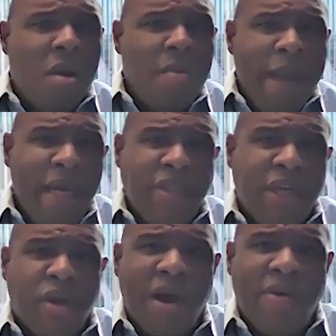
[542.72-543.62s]
our managed
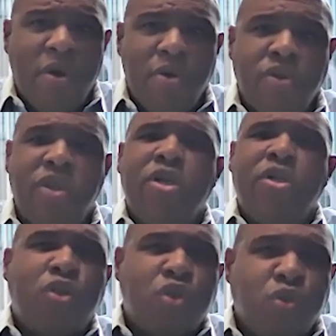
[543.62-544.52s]
aircraft owners,
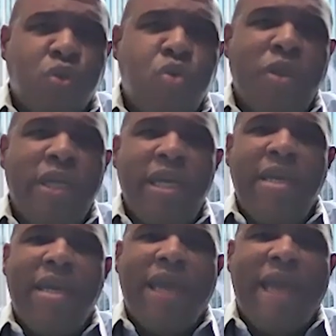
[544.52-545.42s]
to
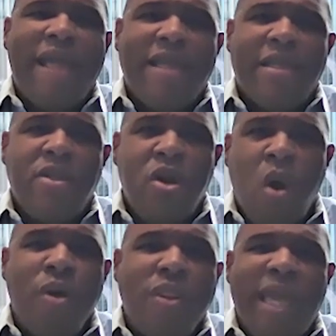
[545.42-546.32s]
truly
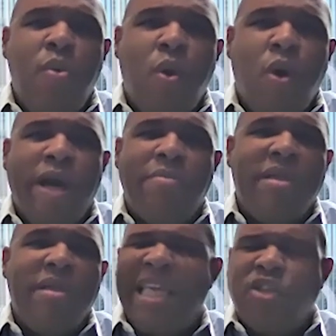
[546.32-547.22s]
know what they want
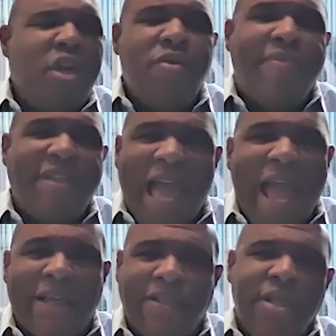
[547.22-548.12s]
so they don't have to
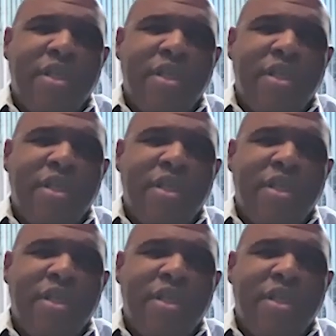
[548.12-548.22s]
ask